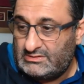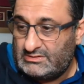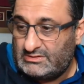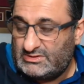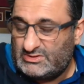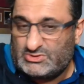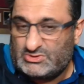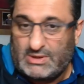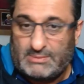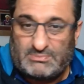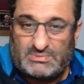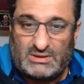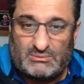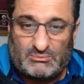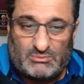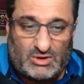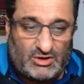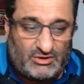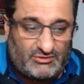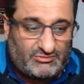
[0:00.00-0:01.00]
tripped
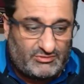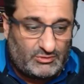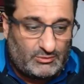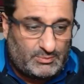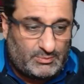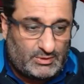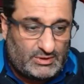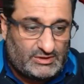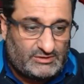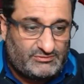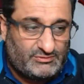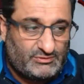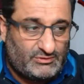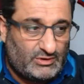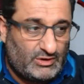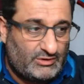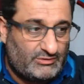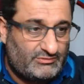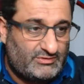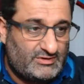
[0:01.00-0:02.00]
him over or put his
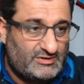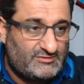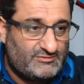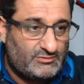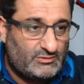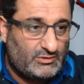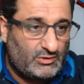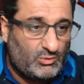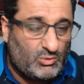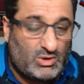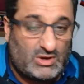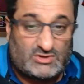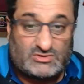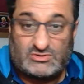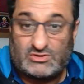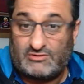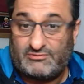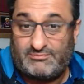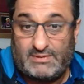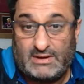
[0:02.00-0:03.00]
foot over his foot. Quite a
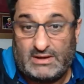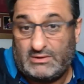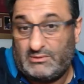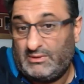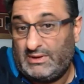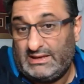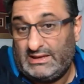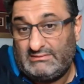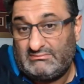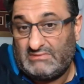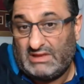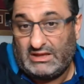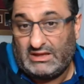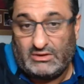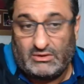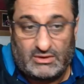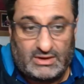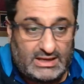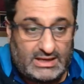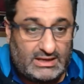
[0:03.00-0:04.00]
soft penalty. They
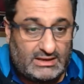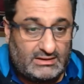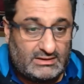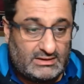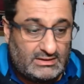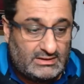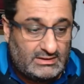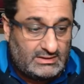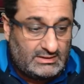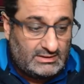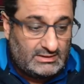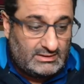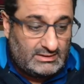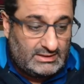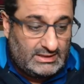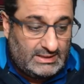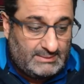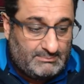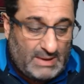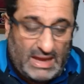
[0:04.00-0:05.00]
got it.
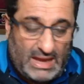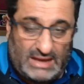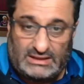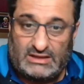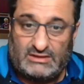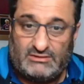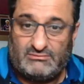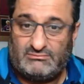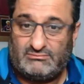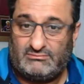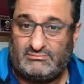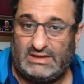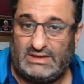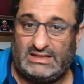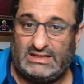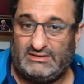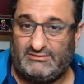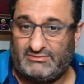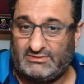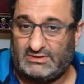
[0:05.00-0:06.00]
He banged it
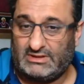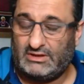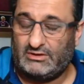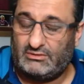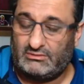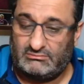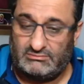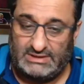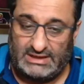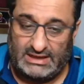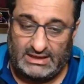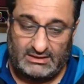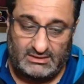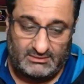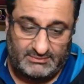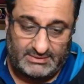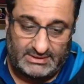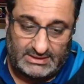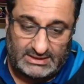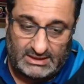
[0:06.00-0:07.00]
in, even though, yeah, I
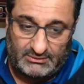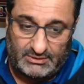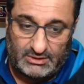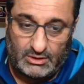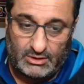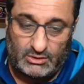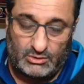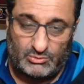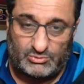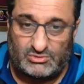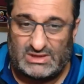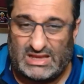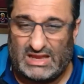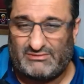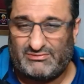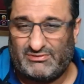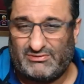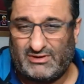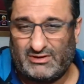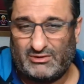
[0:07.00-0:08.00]
mean, Areola wasn't
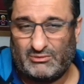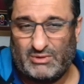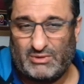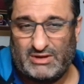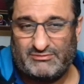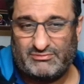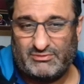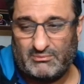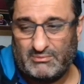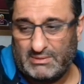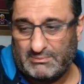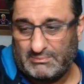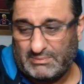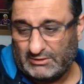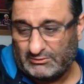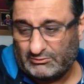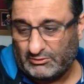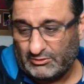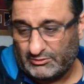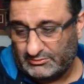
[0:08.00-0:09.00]
that far away from it. But
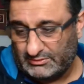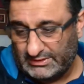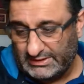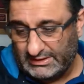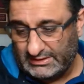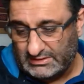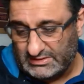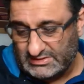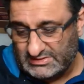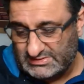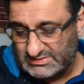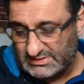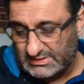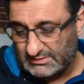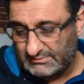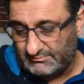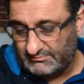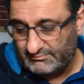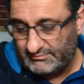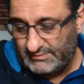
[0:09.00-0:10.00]
Rodriguez,
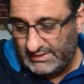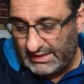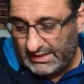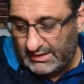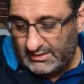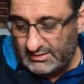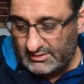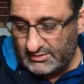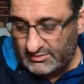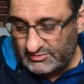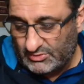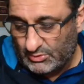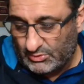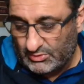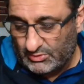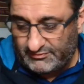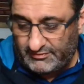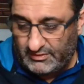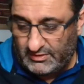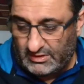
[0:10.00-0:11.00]
scored
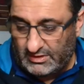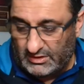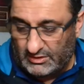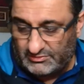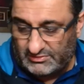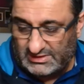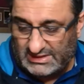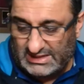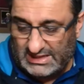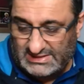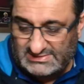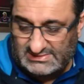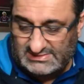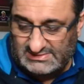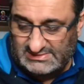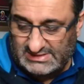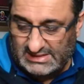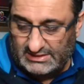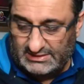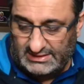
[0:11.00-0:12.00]
a few goals against us
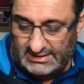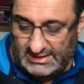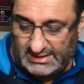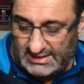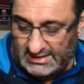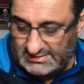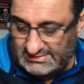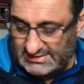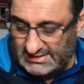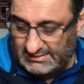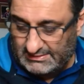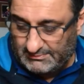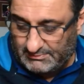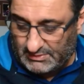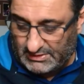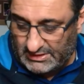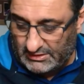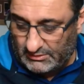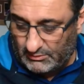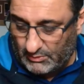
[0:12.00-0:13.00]
down the years. He
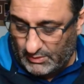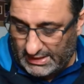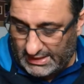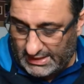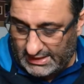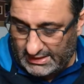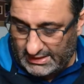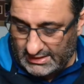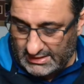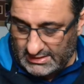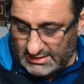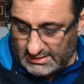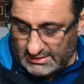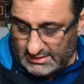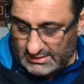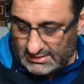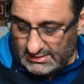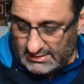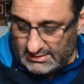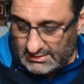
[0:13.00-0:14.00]
put it away.
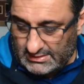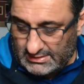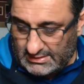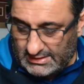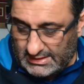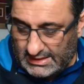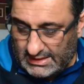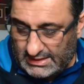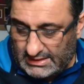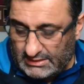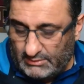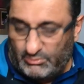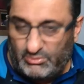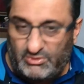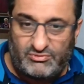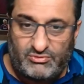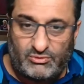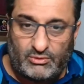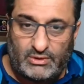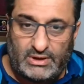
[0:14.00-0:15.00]
And then we thought,